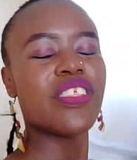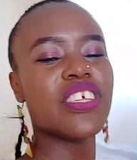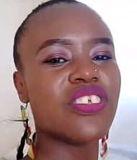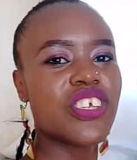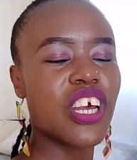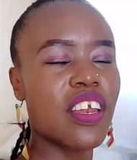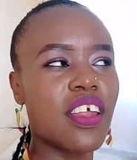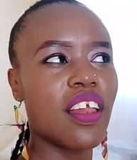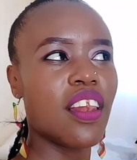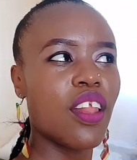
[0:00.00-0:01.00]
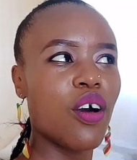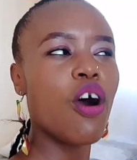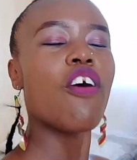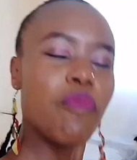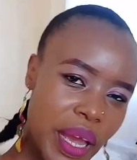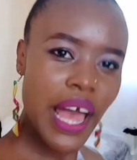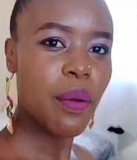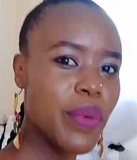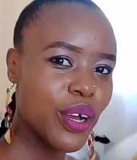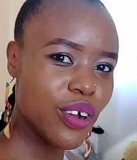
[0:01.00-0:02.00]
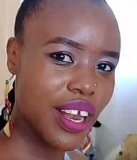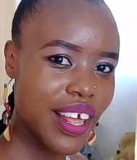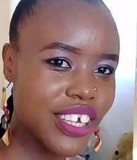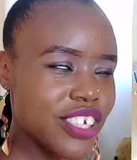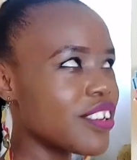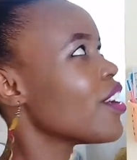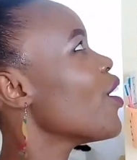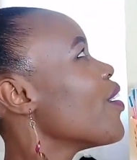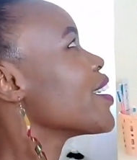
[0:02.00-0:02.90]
on this channel of my handbag collection.